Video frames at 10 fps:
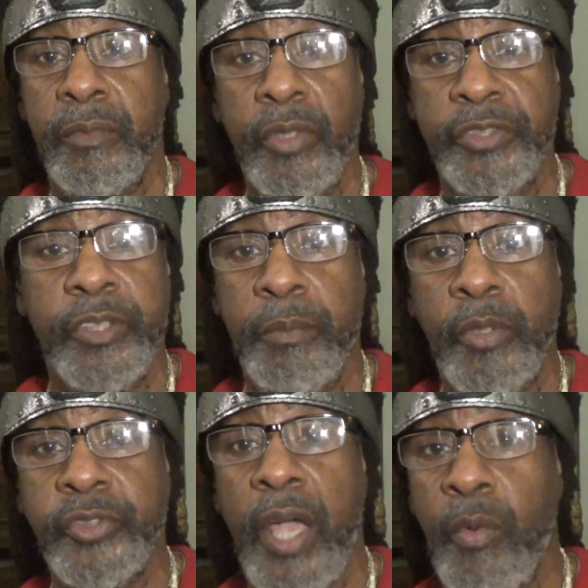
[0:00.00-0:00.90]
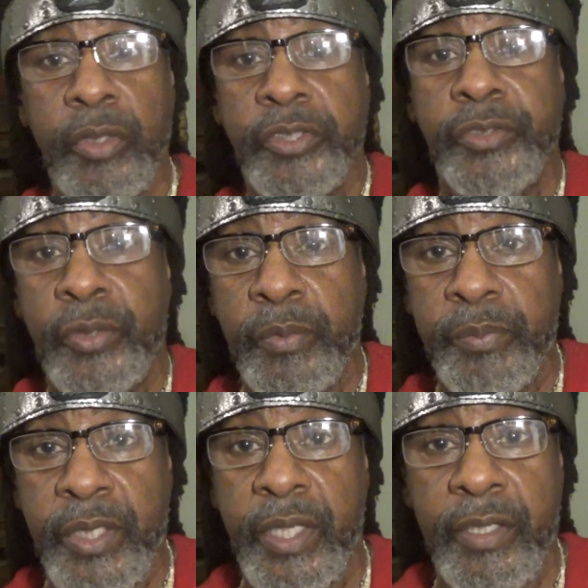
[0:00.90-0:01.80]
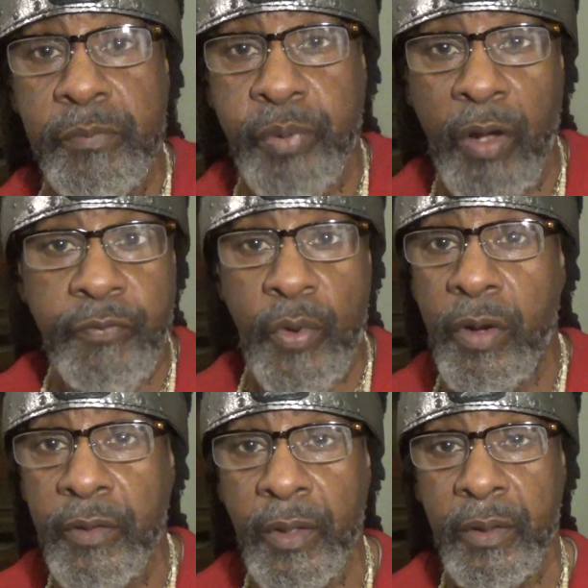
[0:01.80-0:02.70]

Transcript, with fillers: Won't listen to the Most High. Won't listen to the men that he brought forth